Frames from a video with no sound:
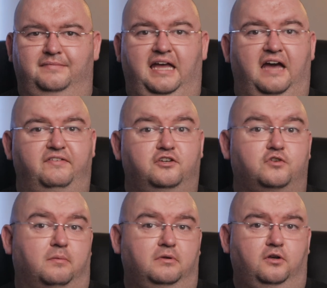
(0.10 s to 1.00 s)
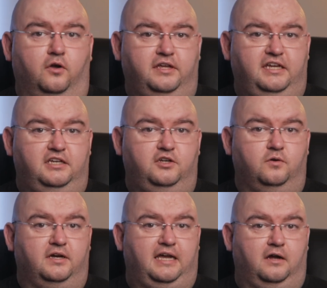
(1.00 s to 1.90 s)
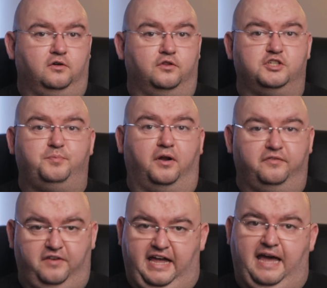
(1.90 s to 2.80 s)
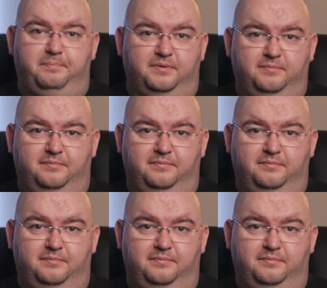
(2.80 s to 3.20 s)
Having trouble logging into your account on the Spotify app?